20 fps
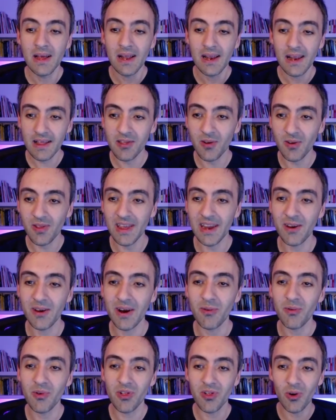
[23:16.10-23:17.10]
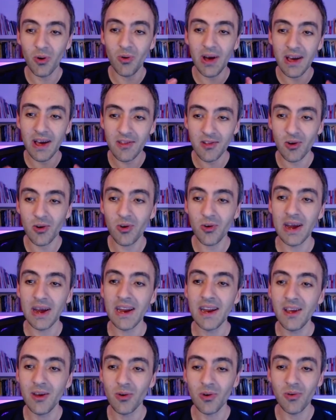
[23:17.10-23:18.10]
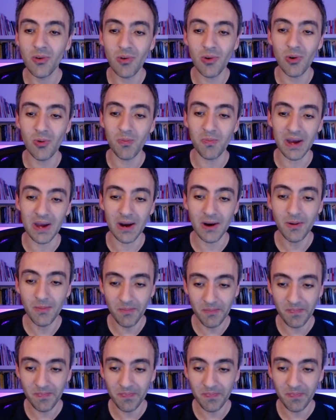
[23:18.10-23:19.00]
let's continue here. So as you're creating your group here,